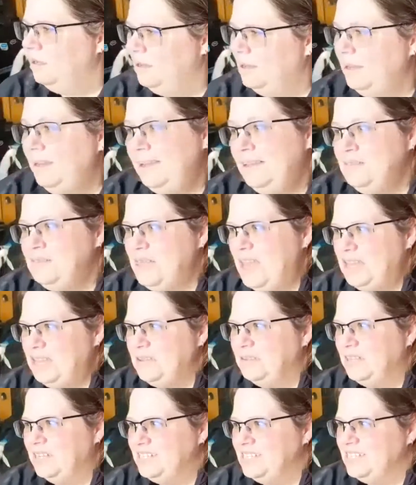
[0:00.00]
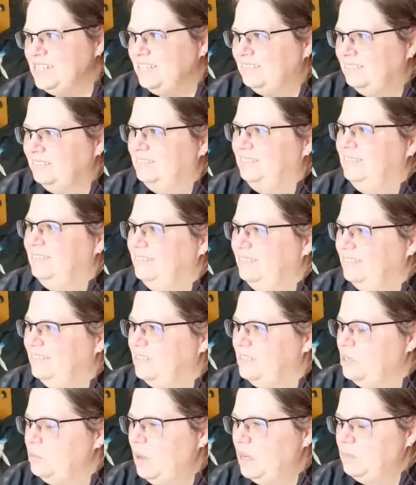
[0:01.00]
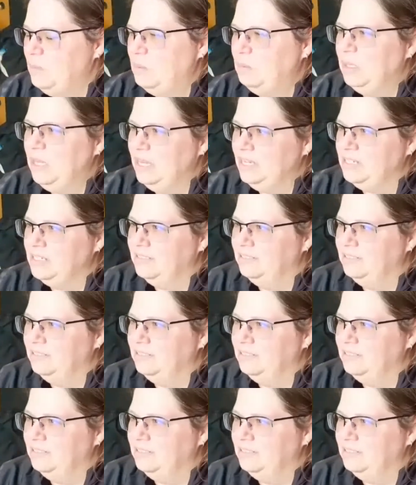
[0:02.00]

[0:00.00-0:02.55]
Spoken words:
Thank you, Lindsay. You make me blush.